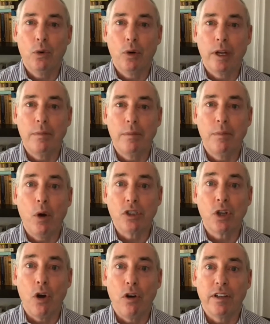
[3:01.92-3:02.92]
toward a
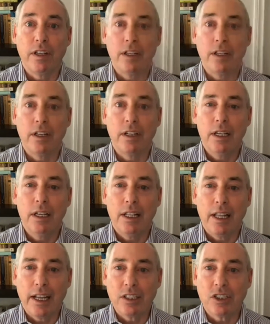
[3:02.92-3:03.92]
post-COVID
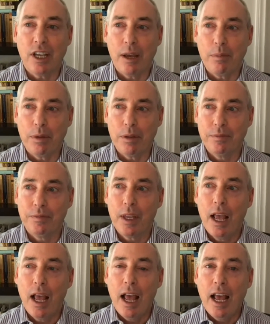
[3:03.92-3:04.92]
landscape.
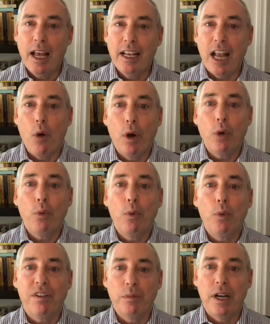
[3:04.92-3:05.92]
Now, 1 week
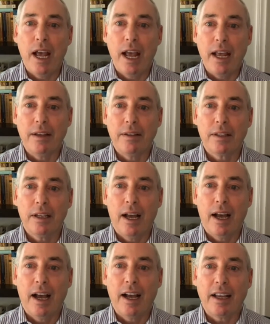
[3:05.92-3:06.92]
from today,
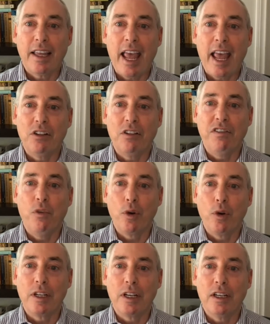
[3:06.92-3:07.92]

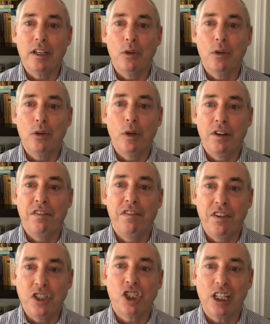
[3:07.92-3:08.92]
California will
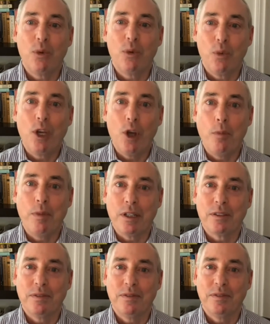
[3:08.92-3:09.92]
officially
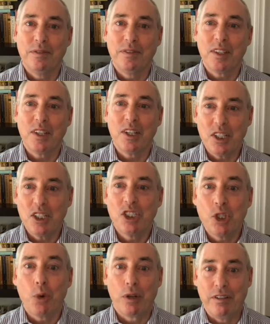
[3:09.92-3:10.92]
reopen,
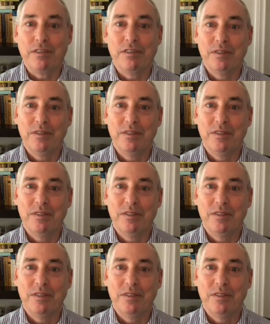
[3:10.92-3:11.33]
sort of.